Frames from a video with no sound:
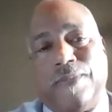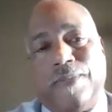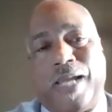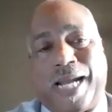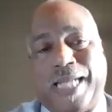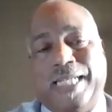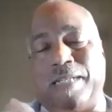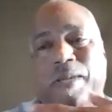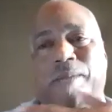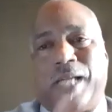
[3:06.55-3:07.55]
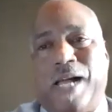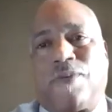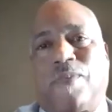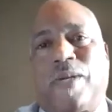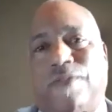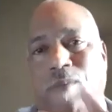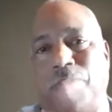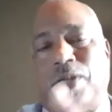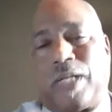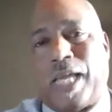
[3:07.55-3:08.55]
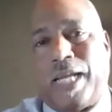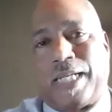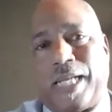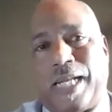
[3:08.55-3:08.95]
And I need to be able to have a way of communicating that.